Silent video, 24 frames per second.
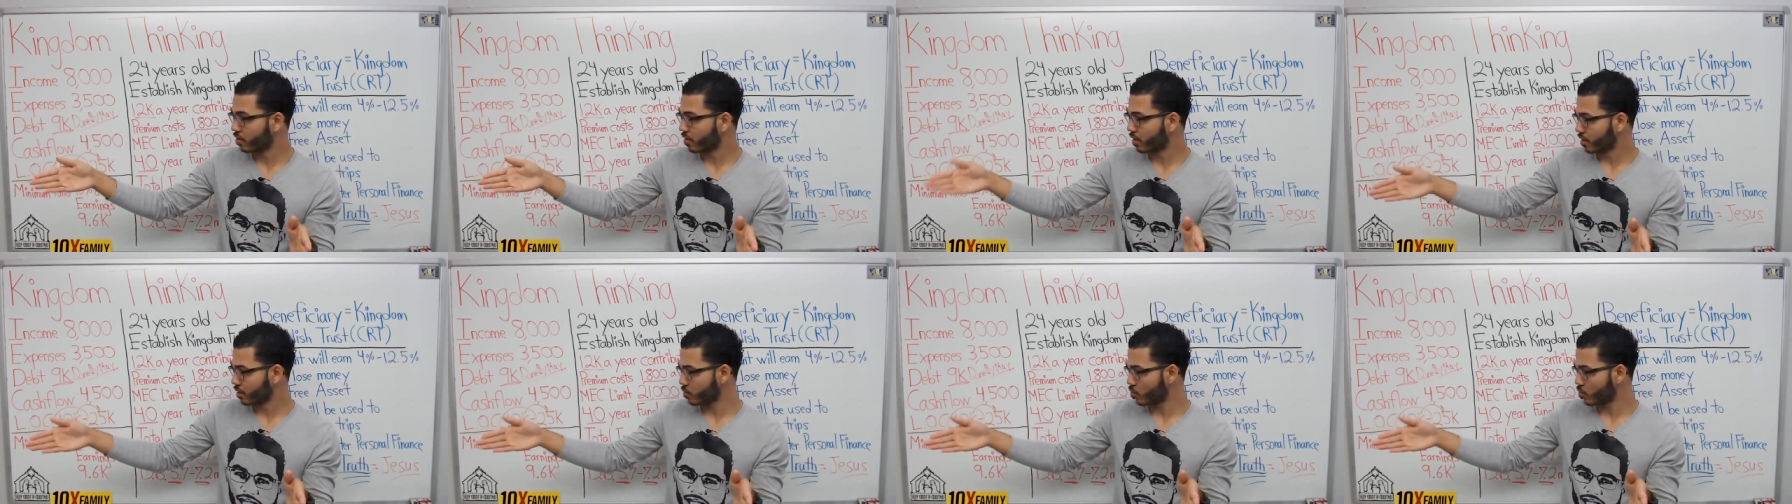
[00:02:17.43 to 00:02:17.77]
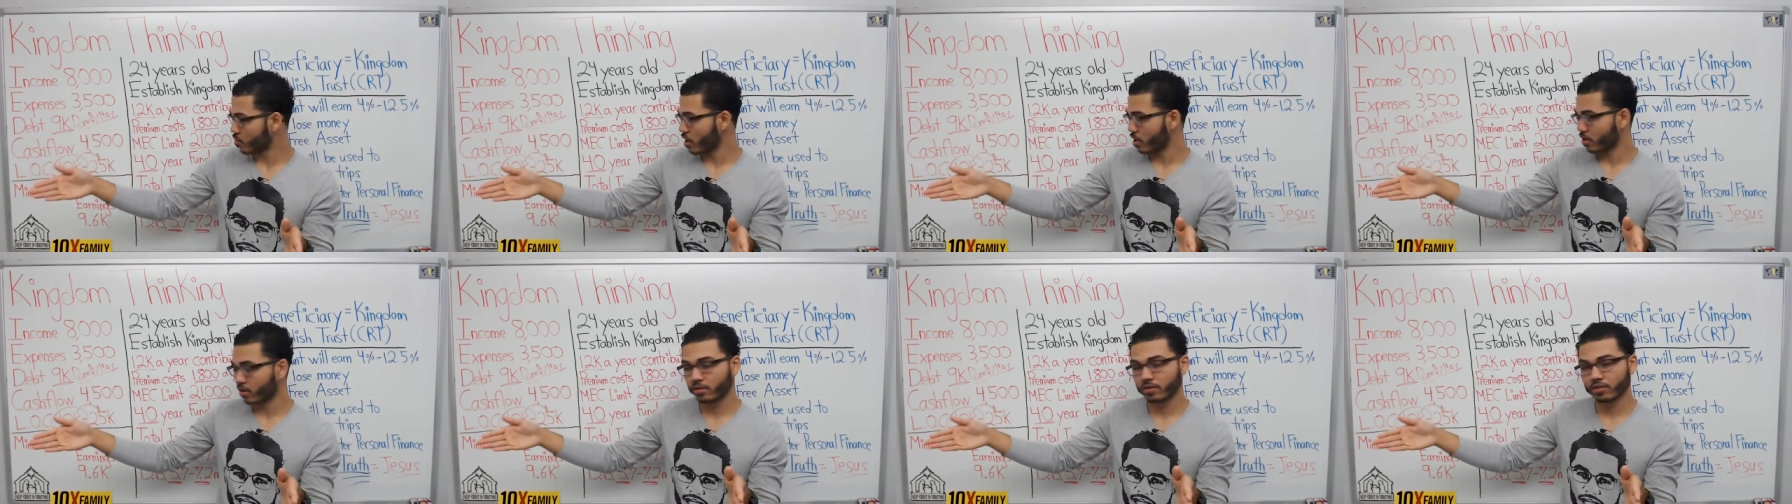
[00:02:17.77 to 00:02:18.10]
guess
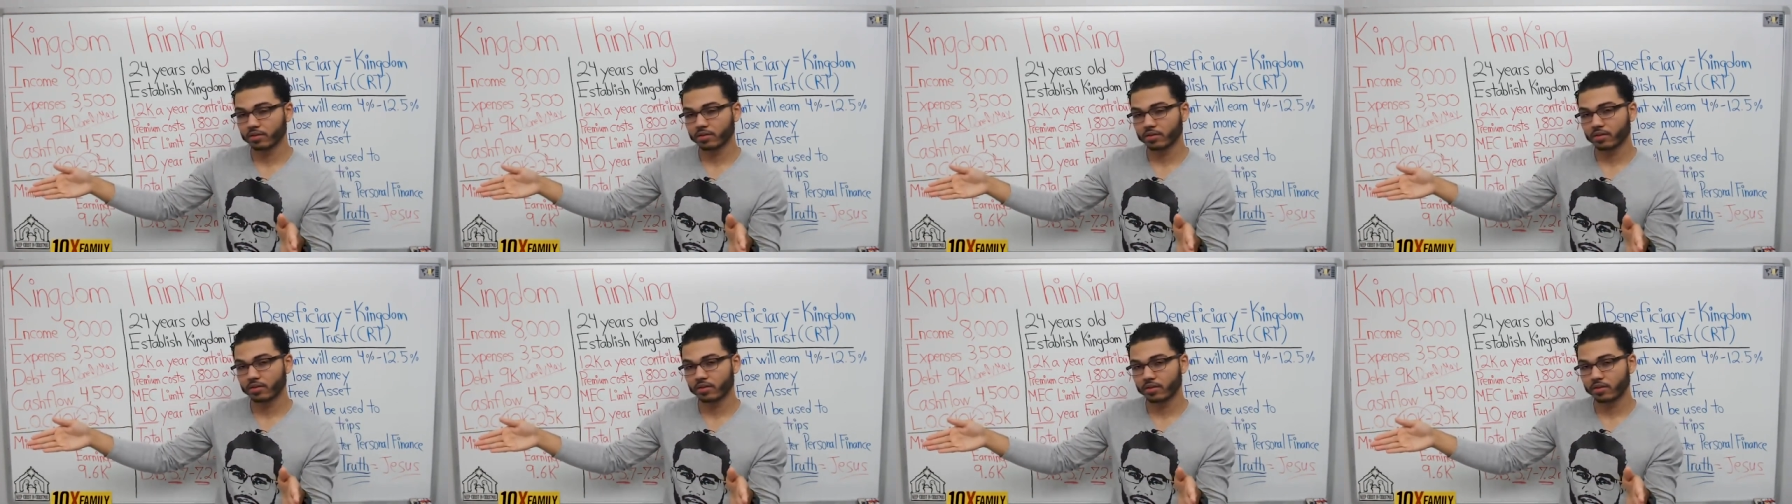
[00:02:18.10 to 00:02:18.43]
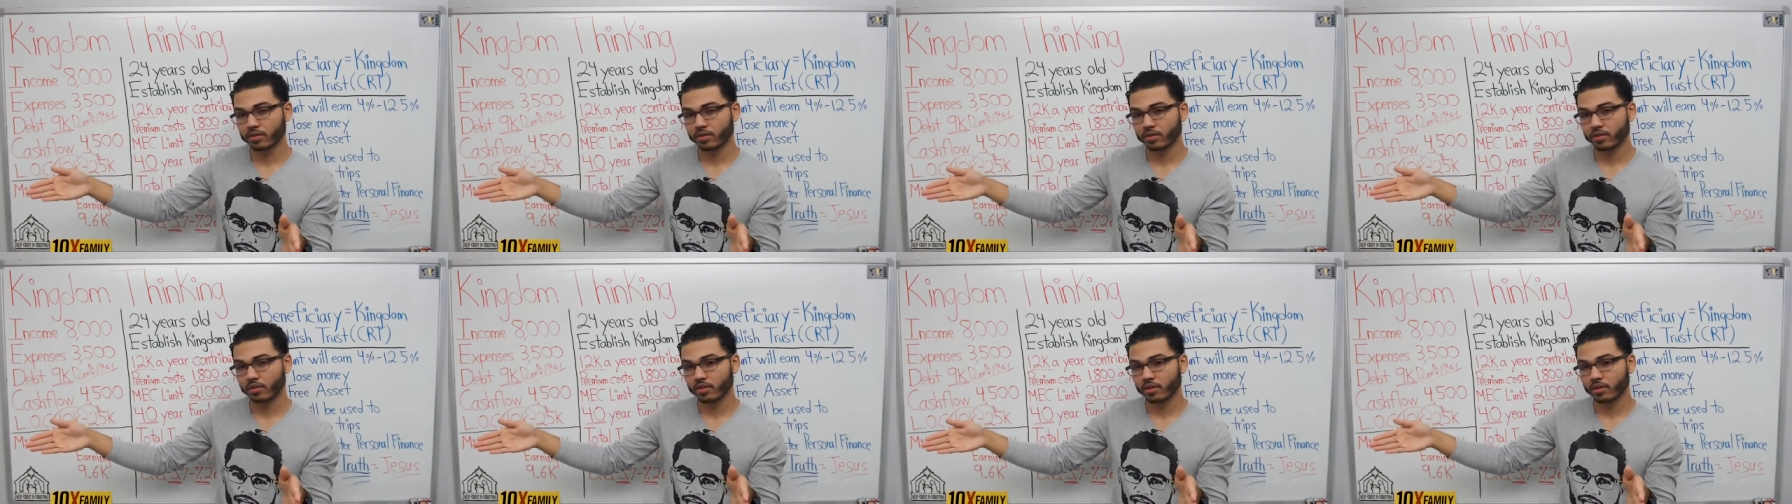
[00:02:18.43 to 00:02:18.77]
what?
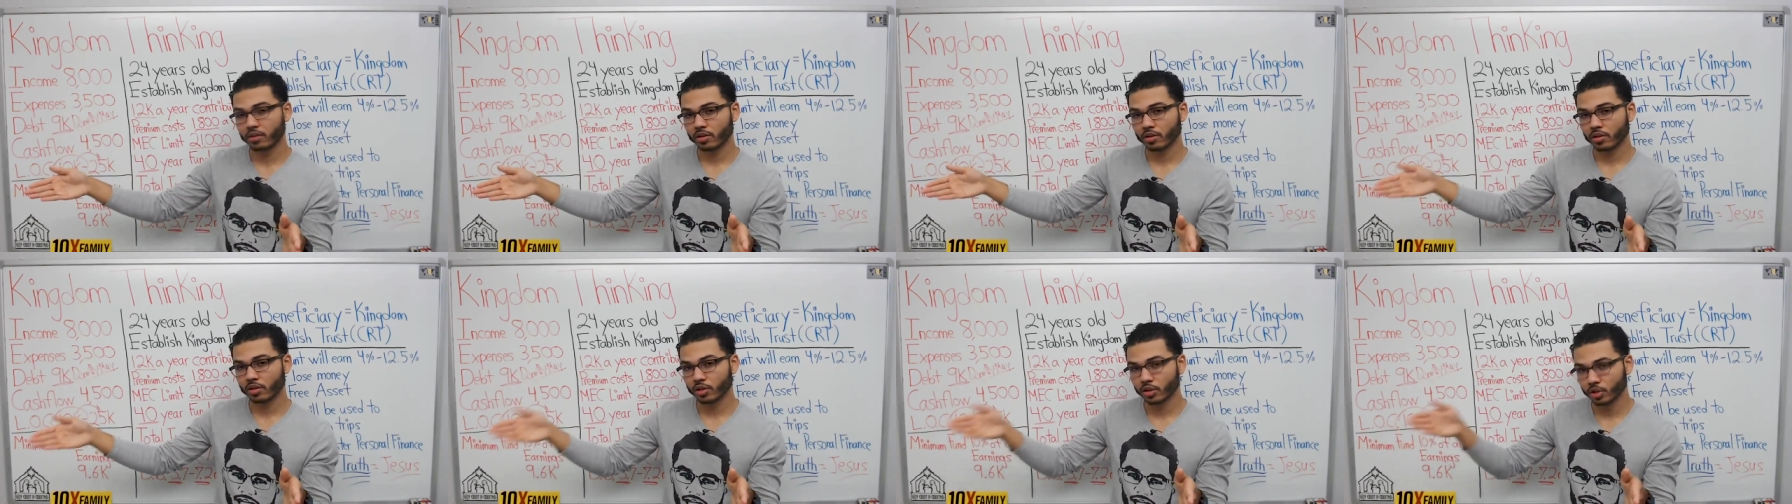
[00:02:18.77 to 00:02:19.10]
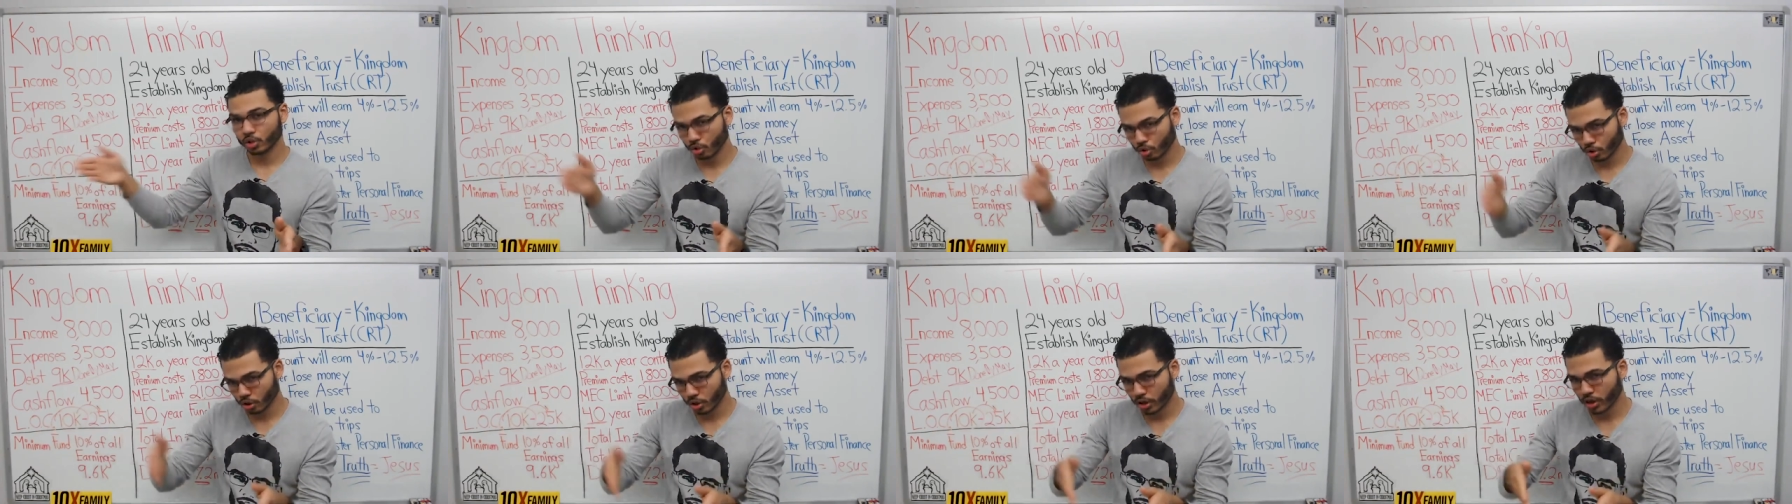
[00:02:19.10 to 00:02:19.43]

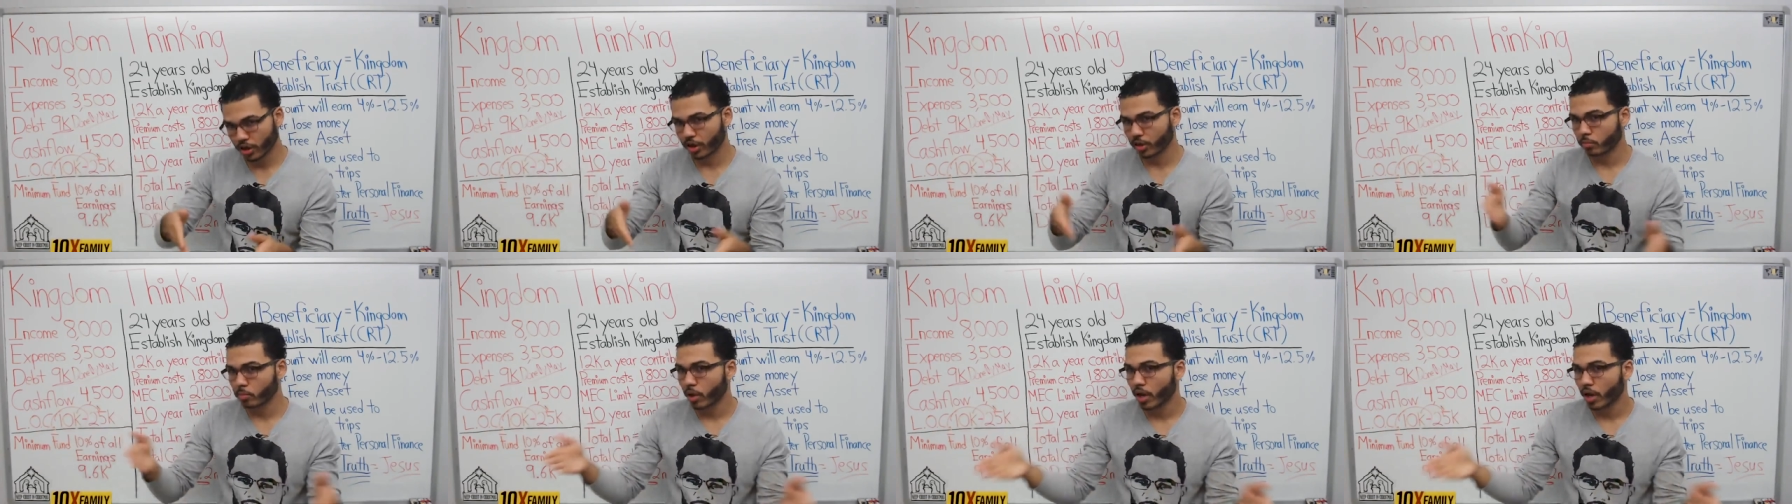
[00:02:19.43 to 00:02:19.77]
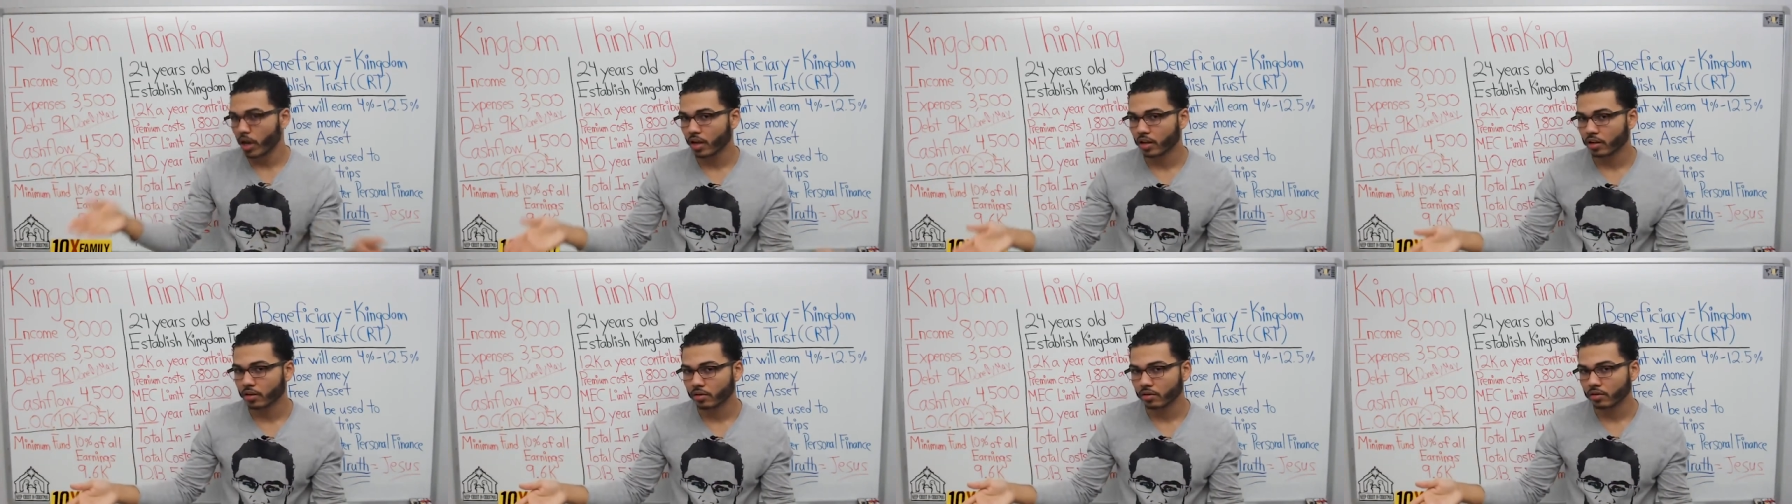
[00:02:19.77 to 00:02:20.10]
You're getting
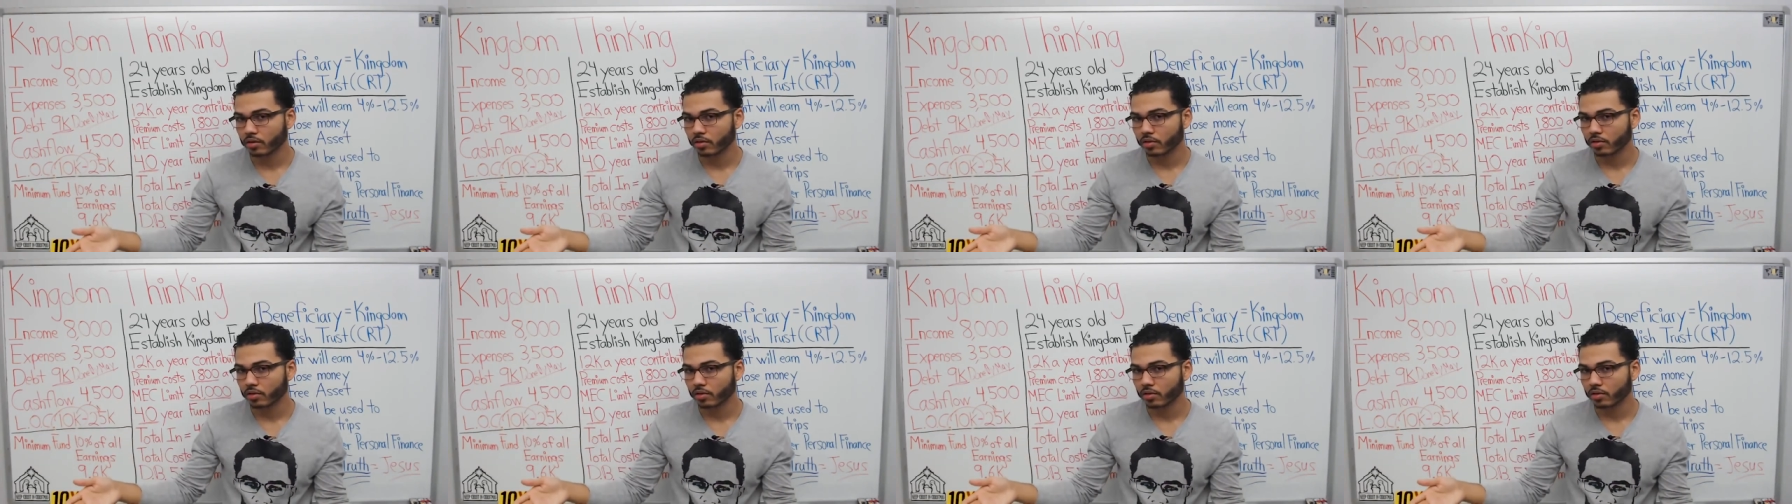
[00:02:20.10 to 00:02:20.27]
paid,